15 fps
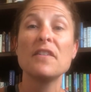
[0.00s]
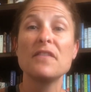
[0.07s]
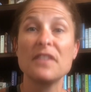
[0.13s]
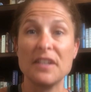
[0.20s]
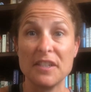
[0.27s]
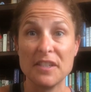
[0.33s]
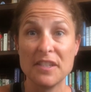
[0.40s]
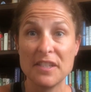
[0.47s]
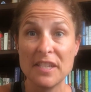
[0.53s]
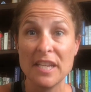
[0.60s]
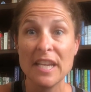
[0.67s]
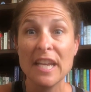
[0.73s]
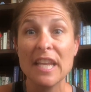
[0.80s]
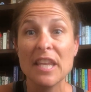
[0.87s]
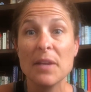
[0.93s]
First,
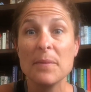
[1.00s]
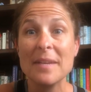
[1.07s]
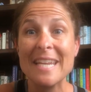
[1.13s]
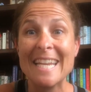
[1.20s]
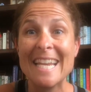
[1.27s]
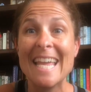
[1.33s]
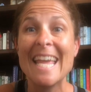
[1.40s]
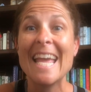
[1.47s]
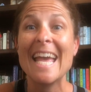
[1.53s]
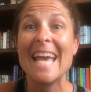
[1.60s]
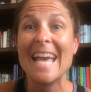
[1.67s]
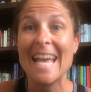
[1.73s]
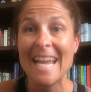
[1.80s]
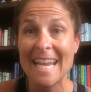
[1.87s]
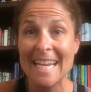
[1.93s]
you need
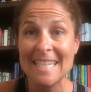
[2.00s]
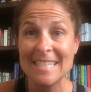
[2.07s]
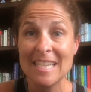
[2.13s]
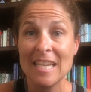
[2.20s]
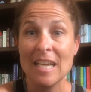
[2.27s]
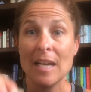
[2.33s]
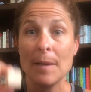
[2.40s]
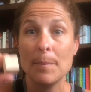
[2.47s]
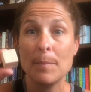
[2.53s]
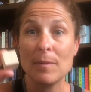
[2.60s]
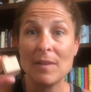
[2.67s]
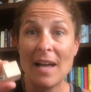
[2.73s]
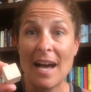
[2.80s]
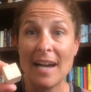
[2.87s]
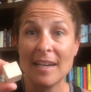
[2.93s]
8
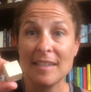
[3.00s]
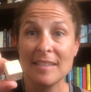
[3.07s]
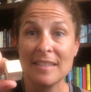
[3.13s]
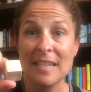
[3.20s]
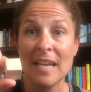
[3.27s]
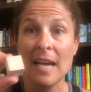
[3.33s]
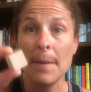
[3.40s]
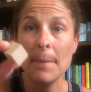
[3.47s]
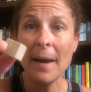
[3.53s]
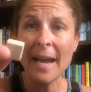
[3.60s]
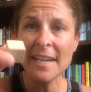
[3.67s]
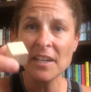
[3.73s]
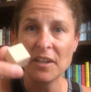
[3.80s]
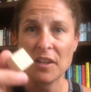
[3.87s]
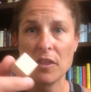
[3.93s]
blocks.
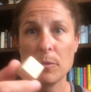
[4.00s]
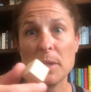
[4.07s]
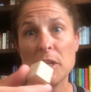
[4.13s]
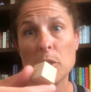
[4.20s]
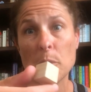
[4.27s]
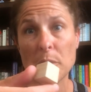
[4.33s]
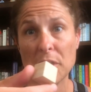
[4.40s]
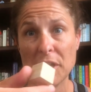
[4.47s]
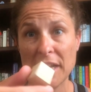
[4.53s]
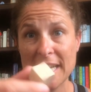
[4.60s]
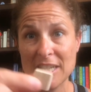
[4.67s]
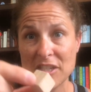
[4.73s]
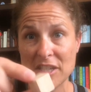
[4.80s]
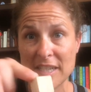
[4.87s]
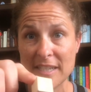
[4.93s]
Mine are 3/4
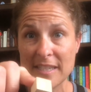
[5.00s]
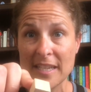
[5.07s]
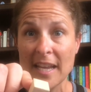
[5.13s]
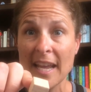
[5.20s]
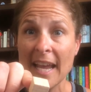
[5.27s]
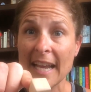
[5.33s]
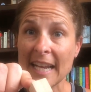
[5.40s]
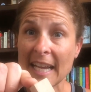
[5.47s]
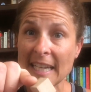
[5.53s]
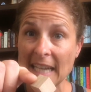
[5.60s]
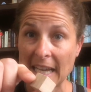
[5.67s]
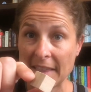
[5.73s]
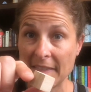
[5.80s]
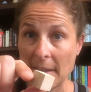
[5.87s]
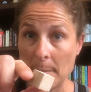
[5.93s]
inches, and I
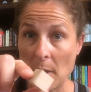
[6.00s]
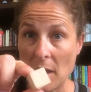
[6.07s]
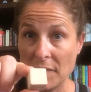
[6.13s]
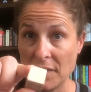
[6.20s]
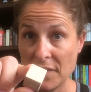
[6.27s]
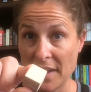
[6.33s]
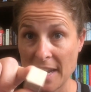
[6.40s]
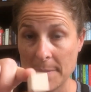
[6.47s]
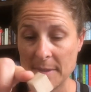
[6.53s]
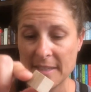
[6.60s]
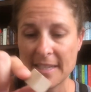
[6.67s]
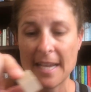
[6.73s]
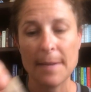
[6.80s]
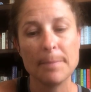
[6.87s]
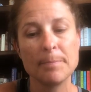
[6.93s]
got them off of
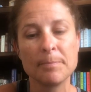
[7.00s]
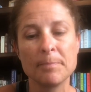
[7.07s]
Amazon.